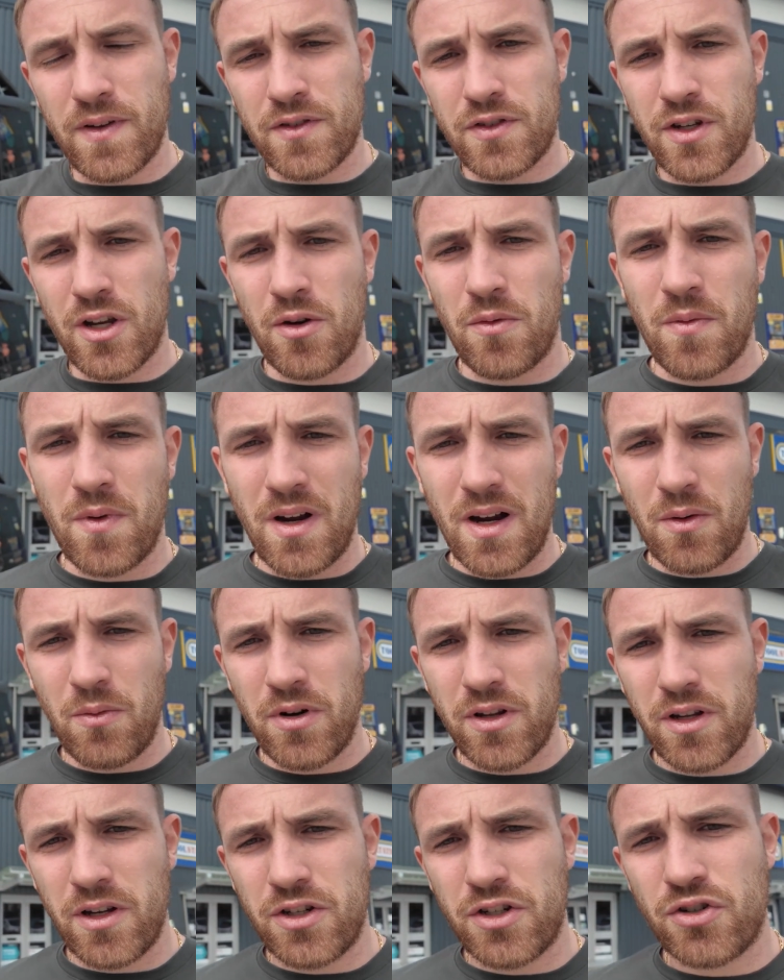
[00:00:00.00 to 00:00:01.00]
So I
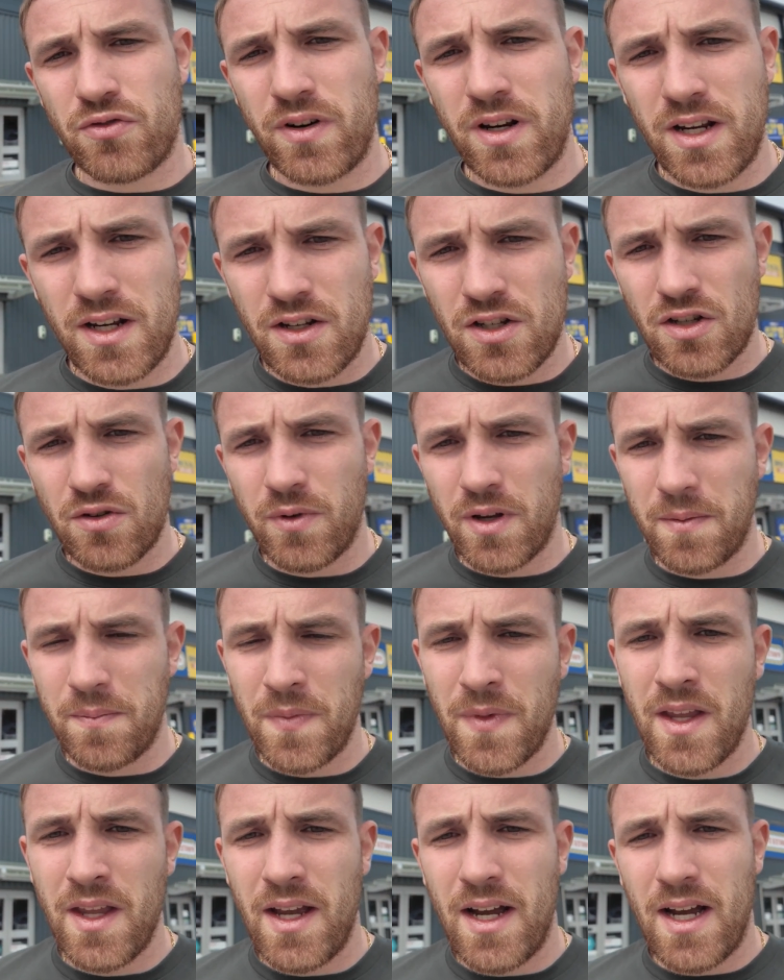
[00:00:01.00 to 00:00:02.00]
want to go straight into it
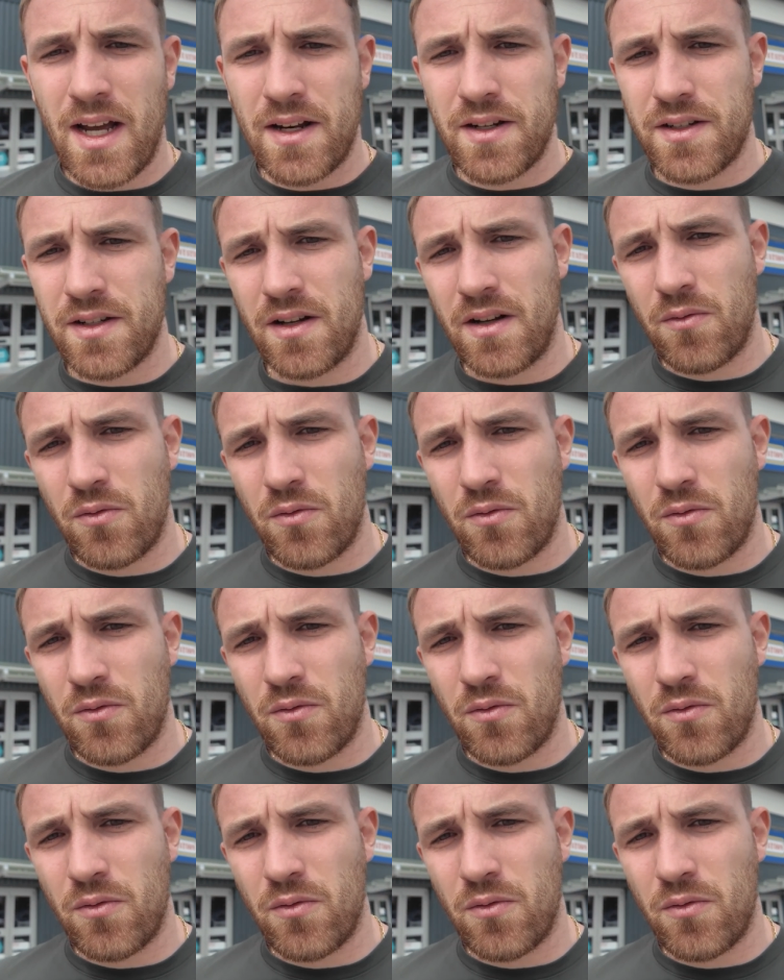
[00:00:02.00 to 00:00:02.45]
and